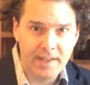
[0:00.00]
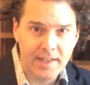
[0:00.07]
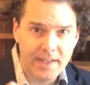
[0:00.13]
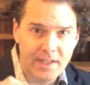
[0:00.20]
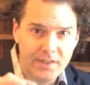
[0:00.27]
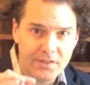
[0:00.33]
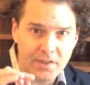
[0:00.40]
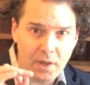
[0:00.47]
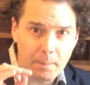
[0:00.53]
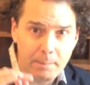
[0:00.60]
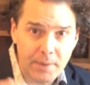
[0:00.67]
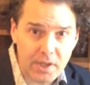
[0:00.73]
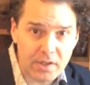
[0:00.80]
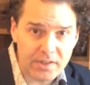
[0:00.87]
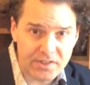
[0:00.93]
his
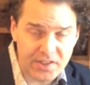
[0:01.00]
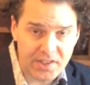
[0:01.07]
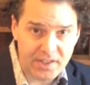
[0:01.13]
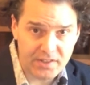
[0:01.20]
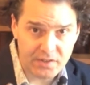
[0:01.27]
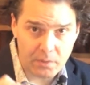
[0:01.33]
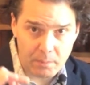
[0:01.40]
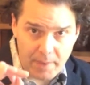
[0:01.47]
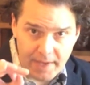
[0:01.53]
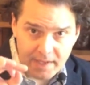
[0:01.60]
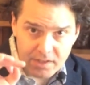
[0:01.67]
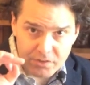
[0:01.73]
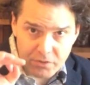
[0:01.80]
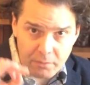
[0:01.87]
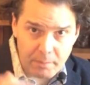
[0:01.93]
ability to
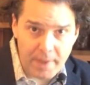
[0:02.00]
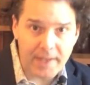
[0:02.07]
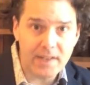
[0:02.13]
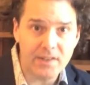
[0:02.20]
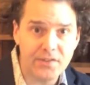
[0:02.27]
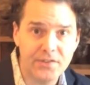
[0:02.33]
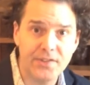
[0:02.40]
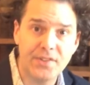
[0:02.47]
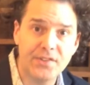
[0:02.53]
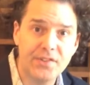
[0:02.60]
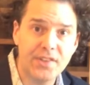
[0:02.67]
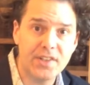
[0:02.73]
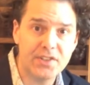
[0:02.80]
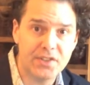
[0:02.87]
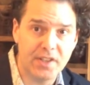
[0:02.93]
make tremendous
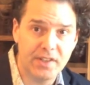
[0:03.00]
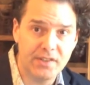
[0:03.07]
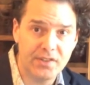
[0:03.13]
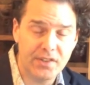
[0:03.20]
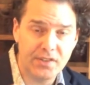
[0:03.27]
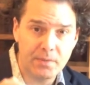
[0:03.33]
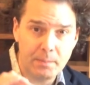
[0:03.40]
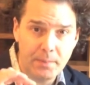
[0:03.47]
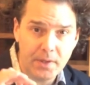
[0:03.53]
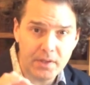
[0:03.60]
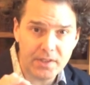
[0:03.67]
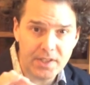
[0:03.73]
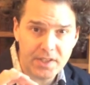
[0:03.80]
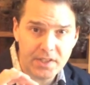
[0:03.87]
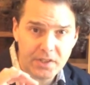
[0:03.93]
decisions, his
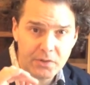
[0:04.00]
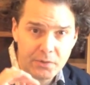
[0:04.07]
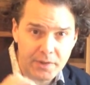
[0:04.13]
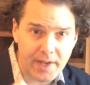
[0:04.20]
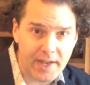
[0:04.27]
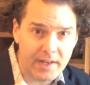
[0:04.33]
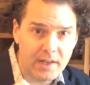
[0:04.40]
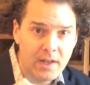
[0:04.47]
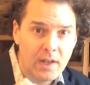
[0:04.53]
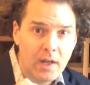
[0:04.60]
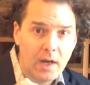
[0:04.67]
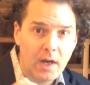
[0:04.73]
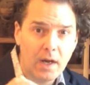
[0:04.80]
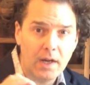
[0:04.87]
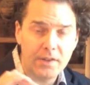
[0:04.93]
ability to create
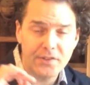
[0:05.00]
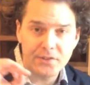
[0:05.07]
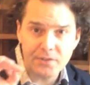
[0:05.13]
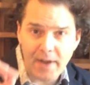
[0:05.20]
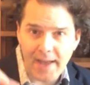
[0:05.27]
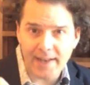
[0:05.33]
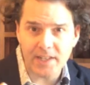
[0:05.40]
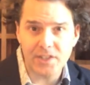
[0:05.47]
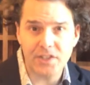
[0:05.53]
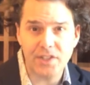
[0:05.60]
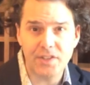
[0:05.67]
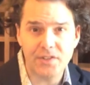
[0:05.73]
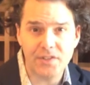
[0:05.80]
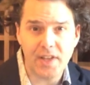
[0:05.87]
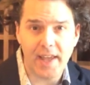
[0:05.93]
uh,
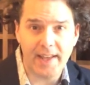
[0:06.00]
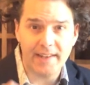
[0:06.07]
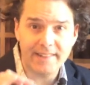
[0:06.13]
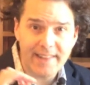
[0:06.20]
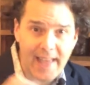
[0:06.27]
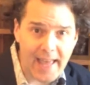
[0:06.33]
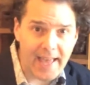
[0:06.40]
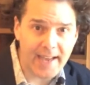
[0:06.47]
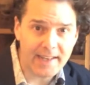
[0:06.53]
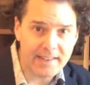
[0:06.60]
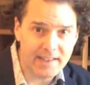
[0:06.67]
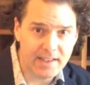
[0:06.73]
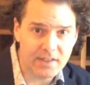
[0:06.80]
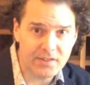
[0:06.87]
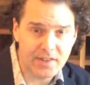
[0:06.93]
strategies and
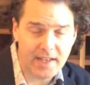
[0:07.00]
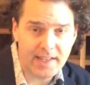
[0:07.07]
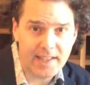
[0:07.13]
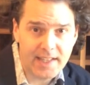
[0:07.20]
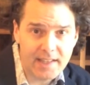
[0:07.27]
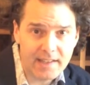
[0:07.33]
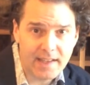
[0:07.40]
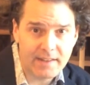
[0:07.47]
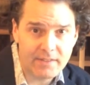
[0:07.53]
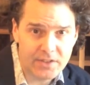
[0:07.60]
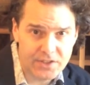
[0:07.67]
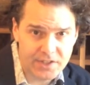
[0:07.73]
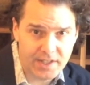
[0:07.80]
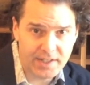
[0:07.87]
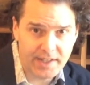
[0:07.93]
tactics that he
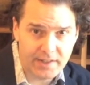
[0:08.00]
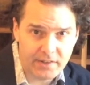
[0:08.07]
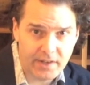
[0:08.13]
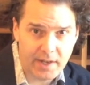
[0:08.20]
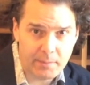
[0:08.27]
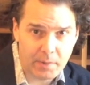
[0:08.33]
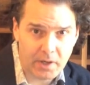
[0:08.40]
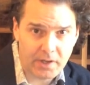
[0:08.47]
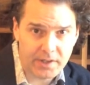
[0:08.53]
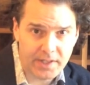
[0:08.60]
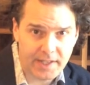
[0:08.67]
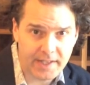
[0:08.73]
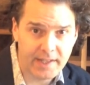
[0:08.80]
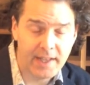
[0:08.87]
leveraged in internet marketing,